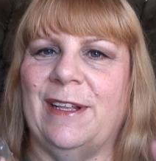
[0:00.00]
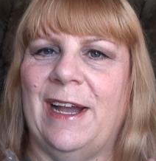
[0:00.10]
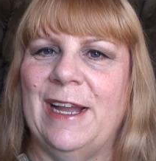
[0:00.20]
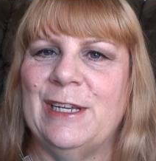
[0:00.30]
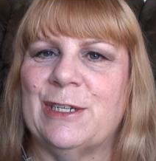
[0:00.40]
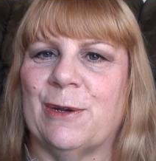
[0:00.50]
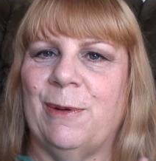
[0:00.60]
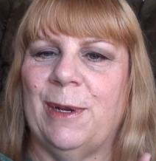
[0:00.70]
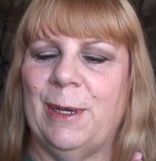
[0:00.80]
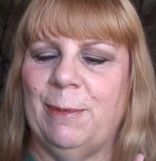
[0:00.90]
ice
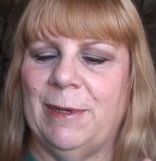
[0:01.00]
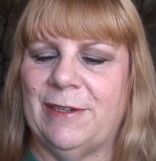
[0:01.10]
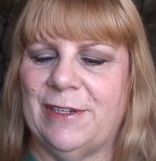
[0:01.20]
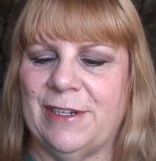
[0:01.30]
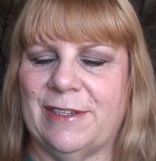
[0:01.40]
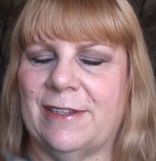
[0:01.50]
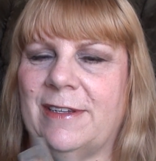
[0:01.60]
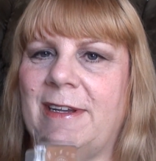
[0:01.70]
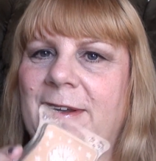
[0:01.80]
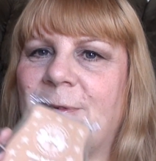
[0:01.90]
cream. It's just
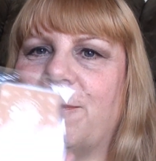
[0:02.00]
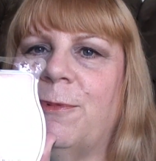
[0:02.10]
a uh,